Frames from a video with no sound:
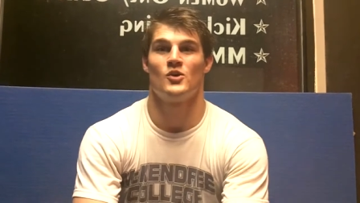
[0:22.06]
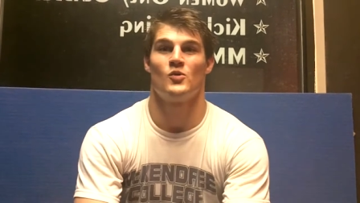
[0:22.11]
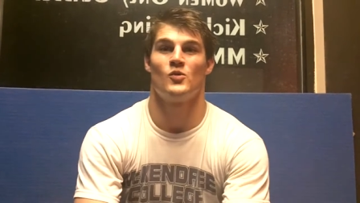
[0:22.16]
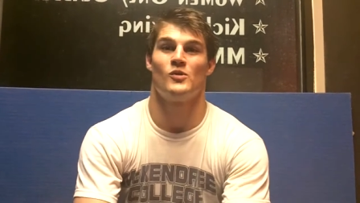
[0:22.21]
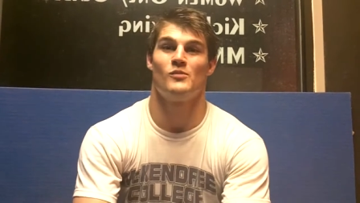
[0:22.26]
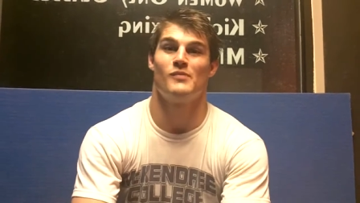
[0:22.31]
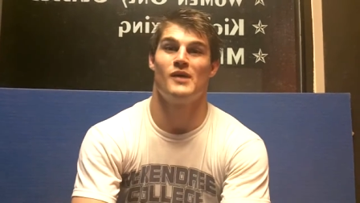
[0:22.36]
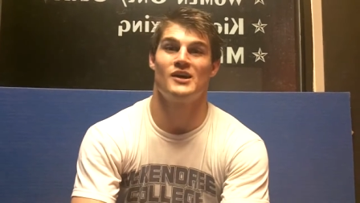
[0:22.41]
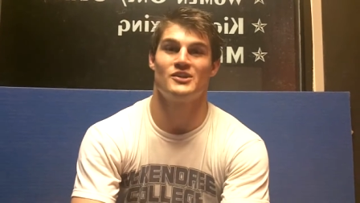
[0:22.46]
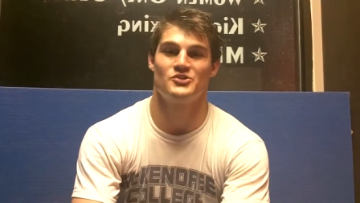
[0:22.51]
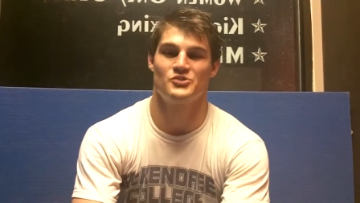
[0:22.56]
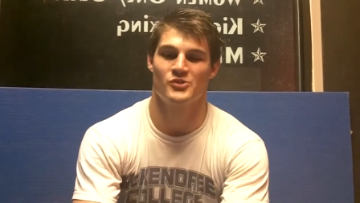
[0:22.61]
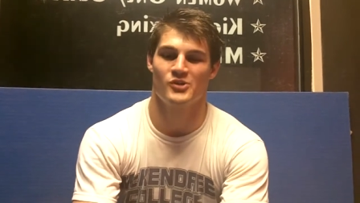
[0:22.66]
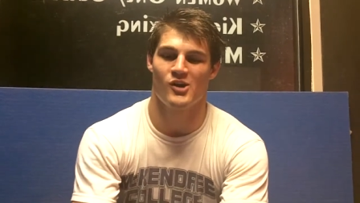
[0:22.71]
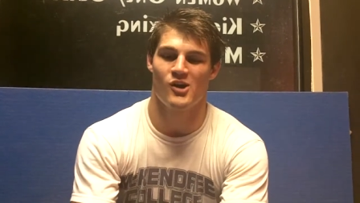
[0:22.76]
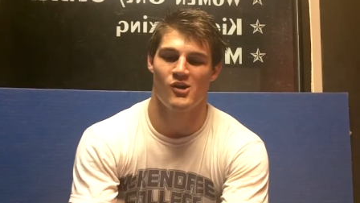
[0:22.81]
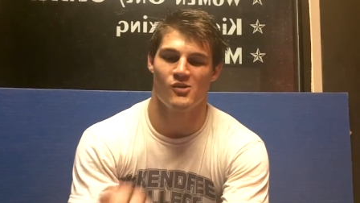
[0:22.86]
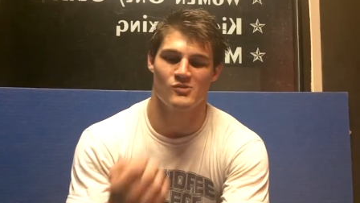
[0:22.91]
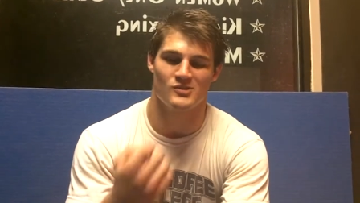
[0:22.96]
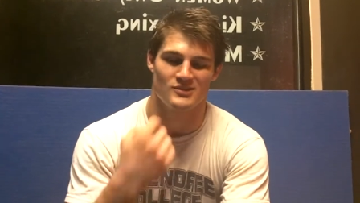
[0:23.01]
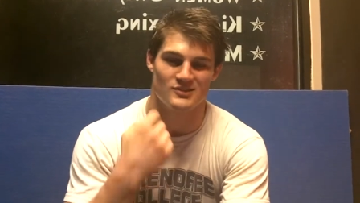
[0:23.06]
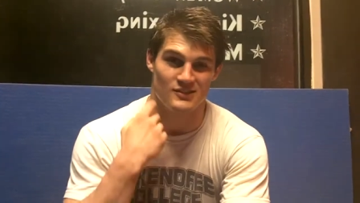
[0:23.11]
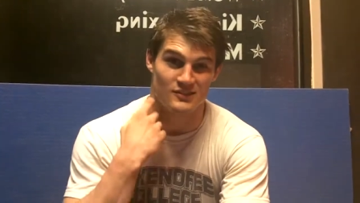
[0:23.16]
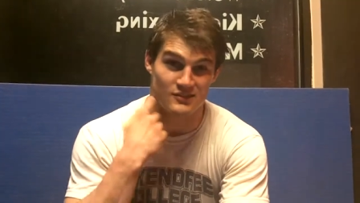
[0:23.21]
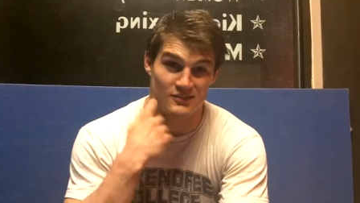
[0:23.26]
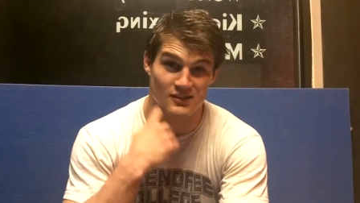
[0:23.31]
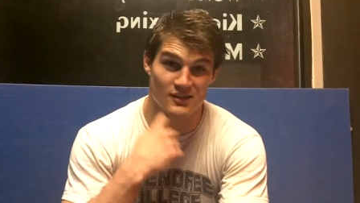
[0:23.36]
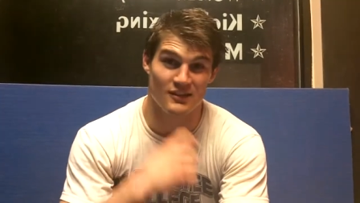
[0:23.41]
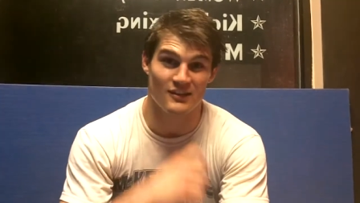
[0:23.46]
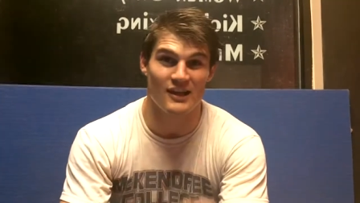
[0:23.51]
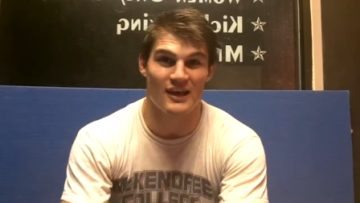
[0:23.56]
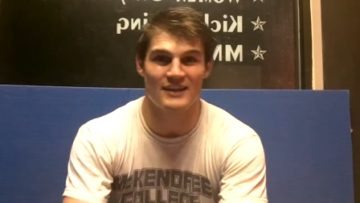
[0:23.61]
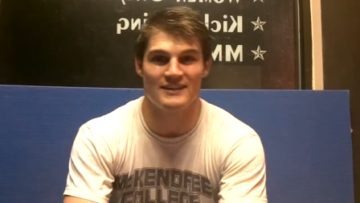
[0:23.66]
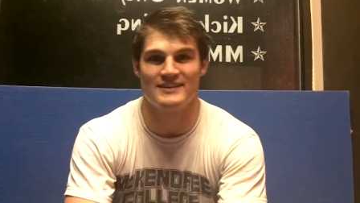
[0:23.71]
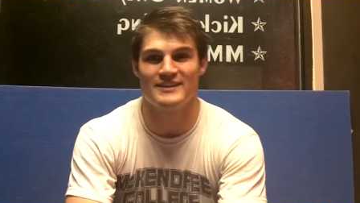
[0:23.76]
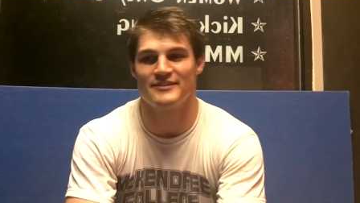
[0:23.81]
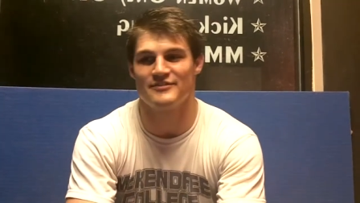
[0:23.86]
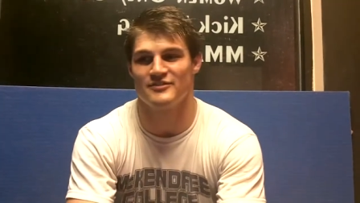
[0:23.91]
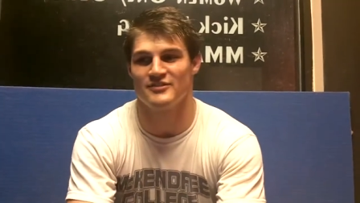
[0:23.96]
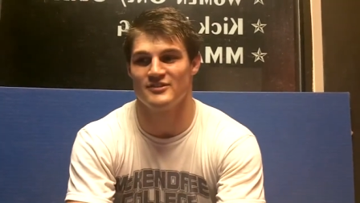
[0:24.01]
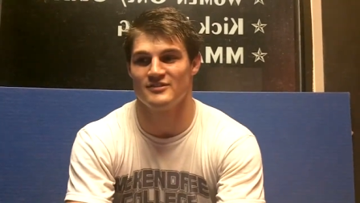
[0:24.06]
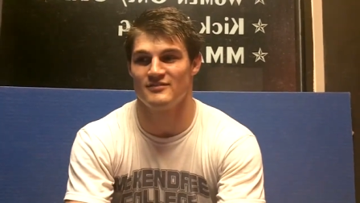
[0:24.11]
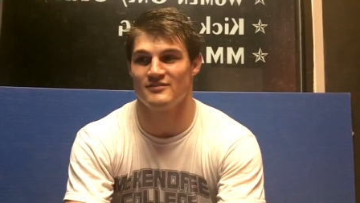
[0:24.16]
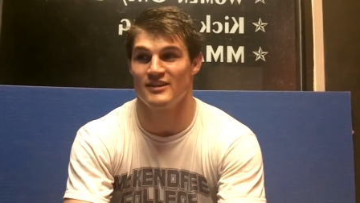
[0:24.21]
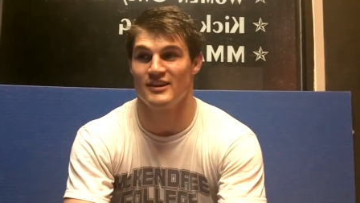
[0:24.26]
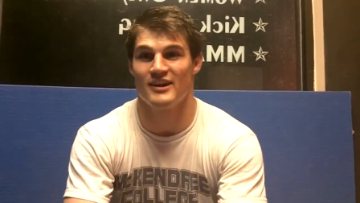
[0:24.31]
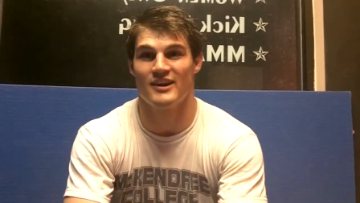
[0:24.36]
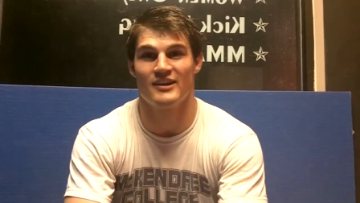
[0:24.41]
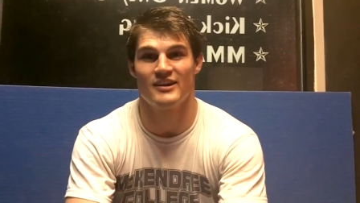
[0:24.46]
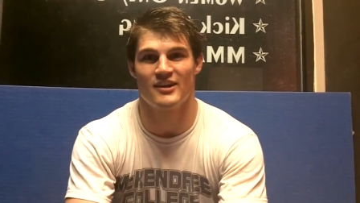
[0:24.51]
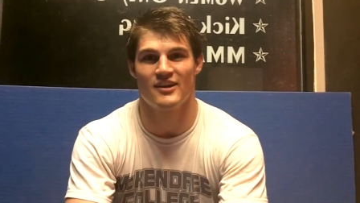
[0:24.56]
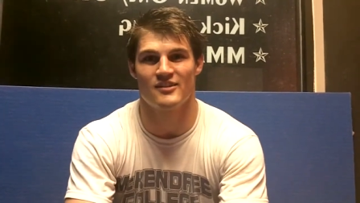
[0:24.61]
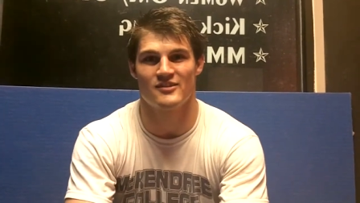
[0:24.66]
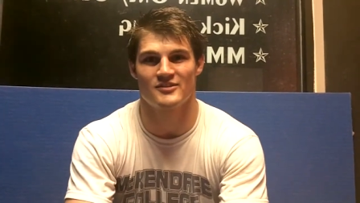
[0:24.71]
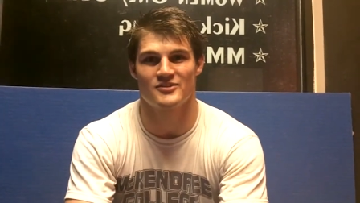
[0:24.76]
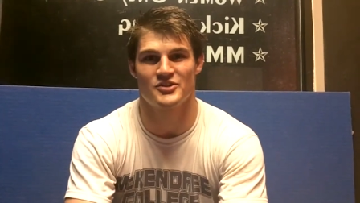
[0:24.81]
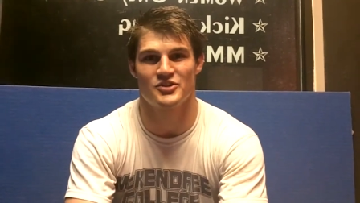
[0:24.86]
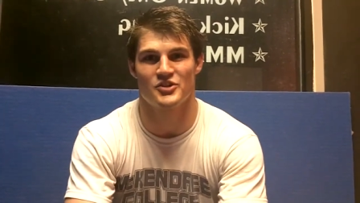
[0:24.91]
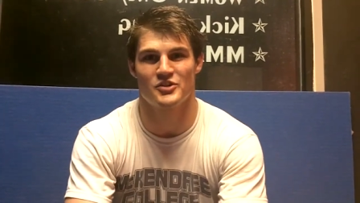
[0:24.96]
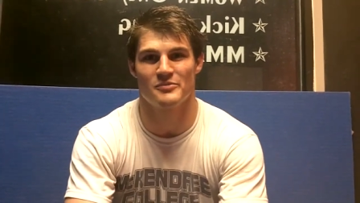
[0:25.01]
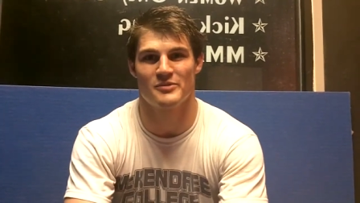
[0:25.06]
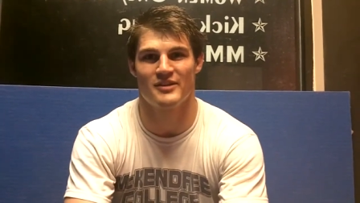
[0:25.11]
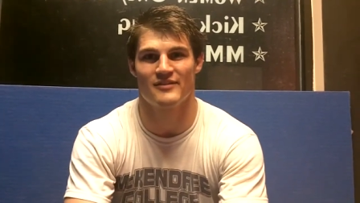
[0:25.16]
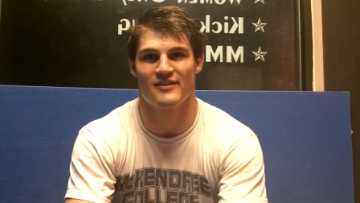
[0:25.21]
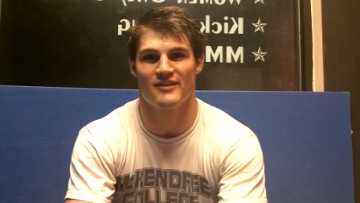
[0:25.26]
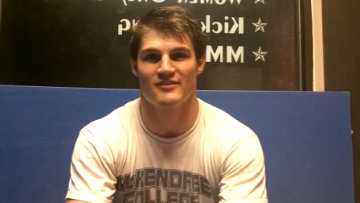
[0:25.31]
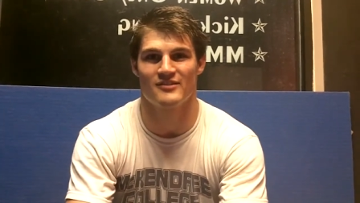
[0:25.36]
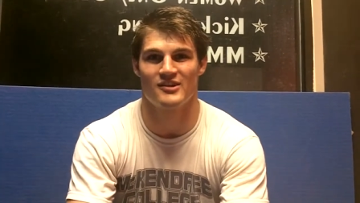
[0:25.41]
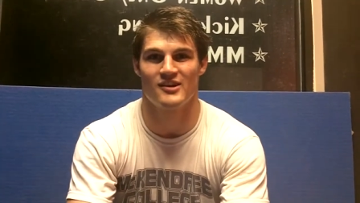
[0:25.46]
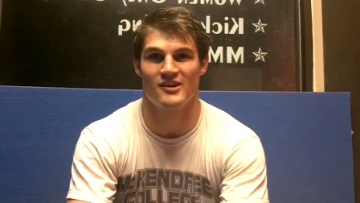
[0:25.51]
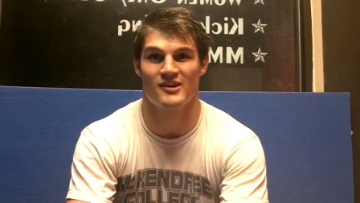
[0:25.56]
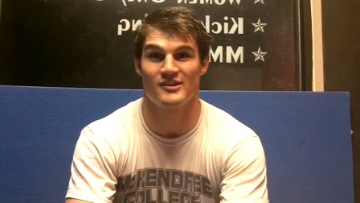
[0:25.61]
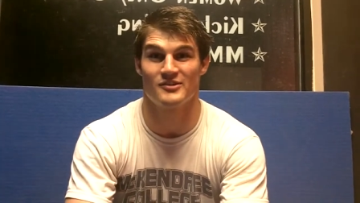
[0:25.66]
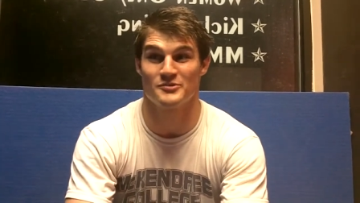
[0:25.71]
Well, Montreal was a, a lot different than any other tournament I've ever done.